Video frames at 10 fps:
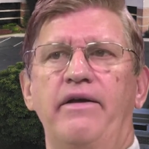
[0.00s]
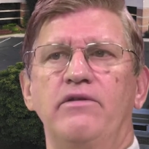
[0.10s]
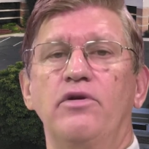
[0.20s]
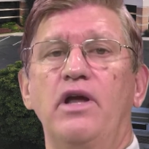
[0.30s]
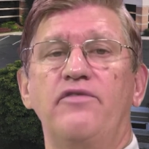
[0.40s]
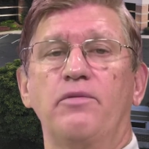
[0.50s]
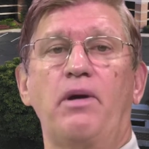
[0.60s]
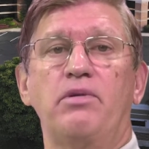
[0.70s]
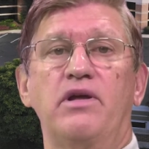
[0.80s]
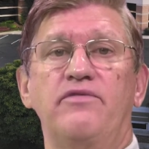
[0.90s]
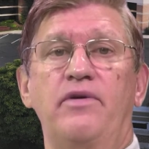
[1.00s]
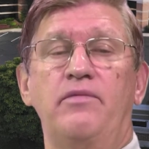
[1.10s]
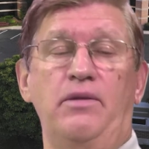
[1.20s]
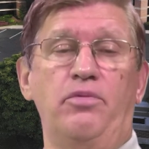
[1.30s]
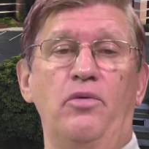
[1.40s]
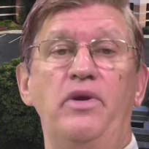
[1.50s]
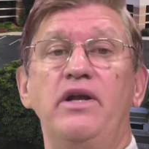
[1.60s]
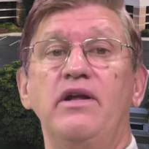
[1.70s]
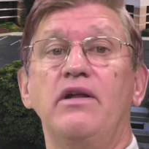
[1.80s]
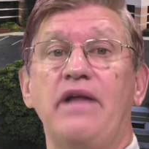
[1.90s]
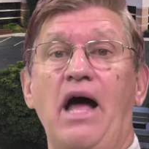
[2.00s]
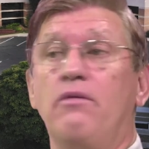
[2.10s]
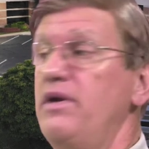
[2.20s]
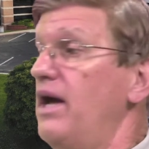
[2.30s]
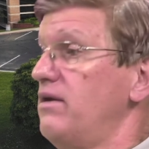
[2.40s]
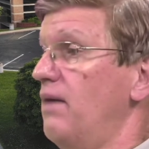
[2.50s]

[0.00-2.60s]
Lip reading: looking for public input. We didn't get a lot. We got a